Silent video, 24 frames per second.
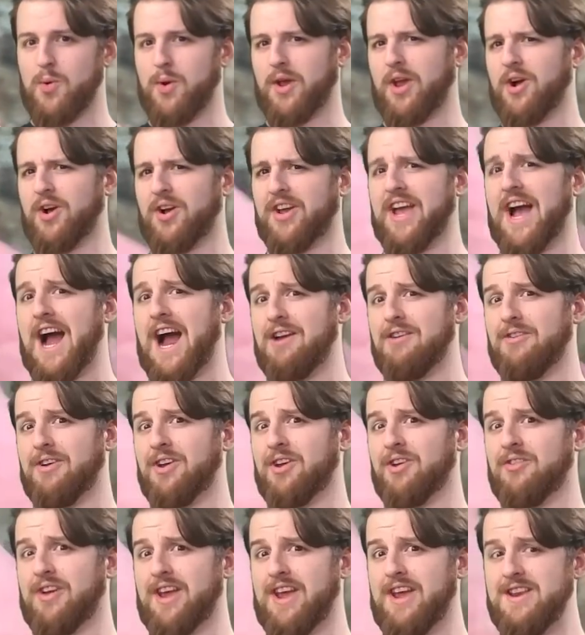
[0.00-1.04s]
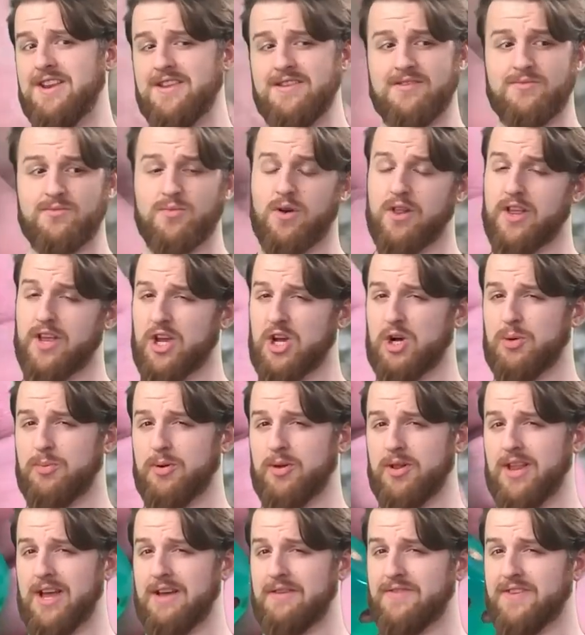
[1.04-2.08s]
got Gyrin green, well, you go up
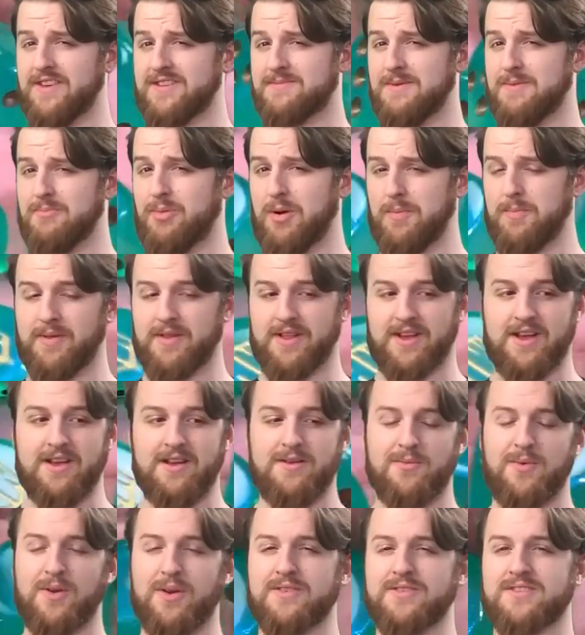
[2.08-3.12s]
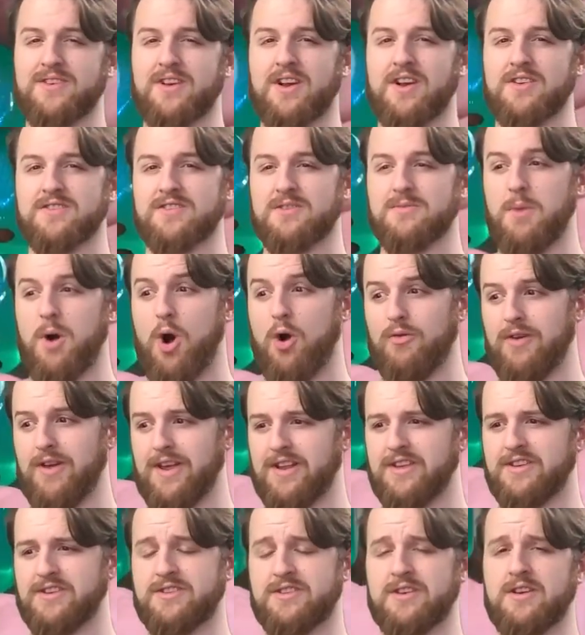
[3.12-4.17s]
or left, he's been popular. We also got some
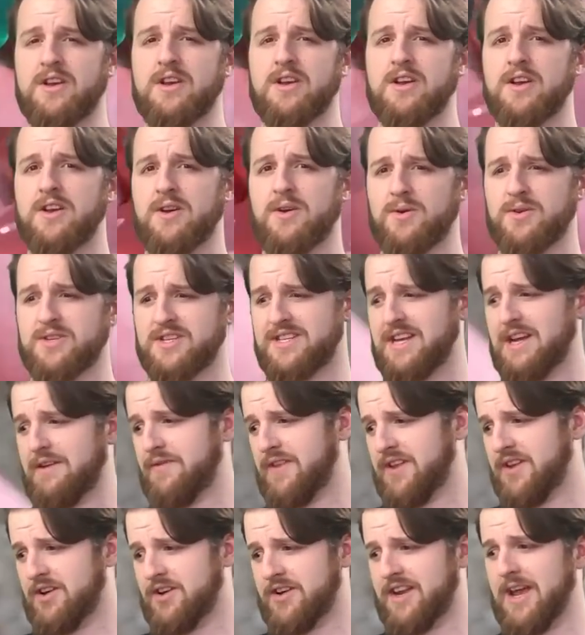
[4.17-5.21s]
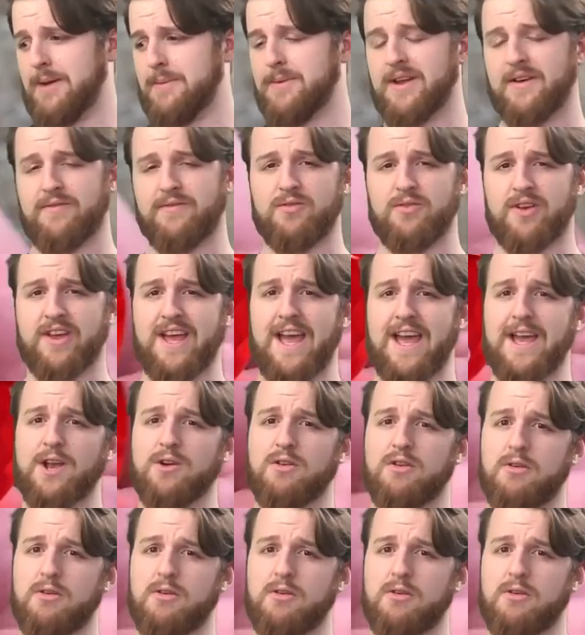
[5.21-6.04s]
orange, which are definitely not named after a cake